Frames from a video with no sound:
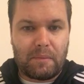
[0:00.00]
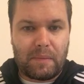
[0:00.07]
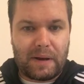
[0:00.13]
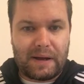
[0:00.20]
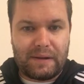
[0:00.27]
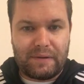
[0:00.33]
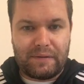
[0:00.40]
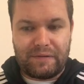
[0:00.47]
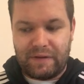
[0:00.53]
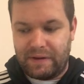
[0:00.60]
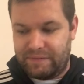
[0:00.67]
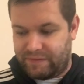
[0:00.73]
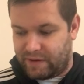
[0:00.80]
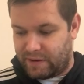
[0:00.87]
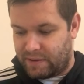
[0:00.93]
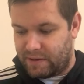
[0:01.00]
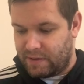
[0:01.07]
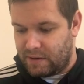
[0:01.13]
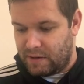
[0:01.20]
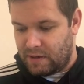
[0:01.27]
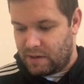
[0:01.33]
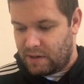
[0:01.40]
by the favourite.
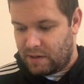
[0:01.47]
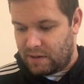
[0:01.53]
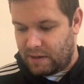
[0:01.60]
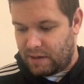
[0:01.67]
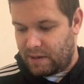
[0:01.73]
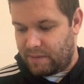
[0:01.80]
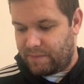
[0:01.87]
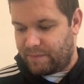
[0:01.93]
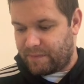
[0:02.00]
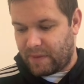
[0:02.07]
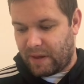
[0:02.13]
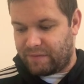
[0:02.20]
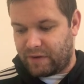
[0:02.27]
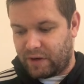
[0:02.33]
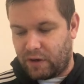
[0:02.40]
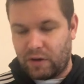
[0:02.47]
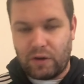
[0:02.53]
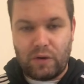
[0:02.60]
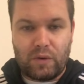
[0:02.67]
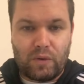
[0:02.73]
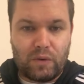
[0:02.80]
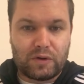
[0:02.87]
Every other
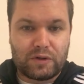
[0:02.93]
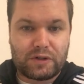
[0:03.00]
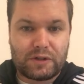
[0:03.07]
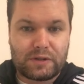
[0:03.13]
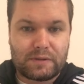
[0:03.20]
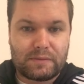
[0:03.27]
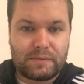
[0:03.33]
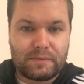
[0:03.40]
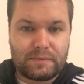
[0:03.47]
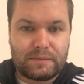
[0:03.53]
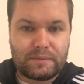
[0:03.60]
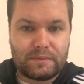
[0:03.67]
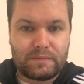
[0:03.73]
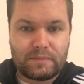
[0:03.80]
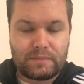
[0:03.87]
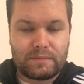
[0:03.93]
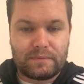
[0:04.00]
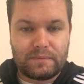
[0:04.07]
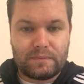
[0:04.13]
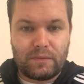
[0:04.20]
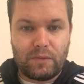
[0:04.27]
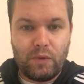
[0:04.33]
horse
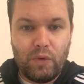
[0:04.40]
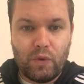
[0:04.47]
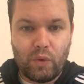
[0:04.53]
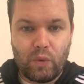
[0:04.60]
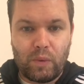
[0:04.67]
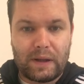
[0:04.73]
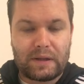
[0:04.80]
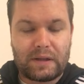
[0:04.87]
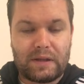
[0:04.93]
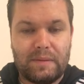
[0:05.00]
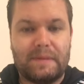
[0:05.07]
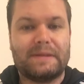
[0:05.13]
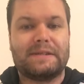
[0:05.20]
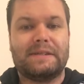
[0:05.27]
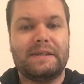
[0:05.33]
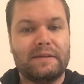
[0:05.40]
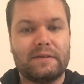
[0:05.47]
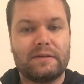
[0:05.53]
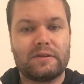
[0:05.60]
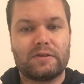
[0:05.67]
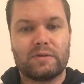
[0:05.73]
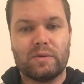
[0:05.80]
nowhere to be
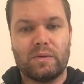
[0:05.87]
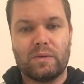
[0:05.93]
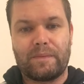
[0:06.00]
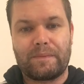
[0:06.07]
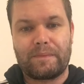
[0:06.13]
seen, so